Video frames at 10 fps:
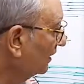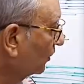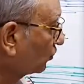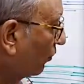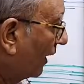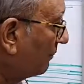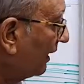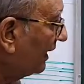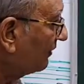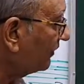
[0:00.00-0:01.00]
So 1
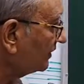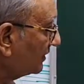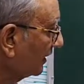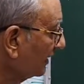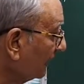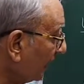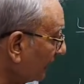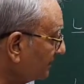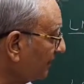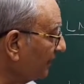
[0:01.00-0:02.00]
by F is
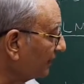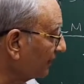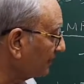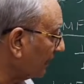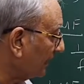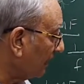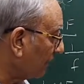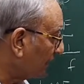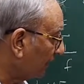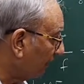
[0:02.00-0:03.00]
Ng difference NL
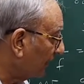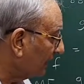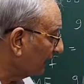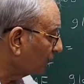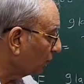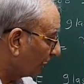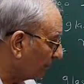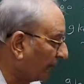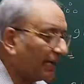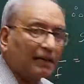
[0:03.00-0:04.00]
upon NL into 1
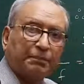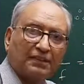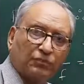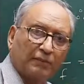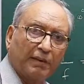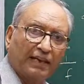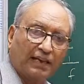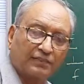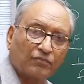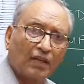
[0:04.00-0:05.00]
by R plus 1 by
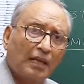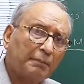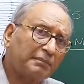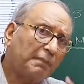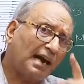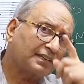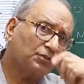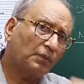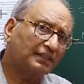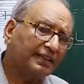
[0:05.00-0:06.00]
R. But mark
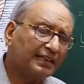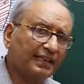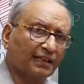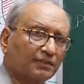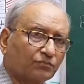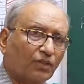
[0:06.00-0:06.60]
you one thing here.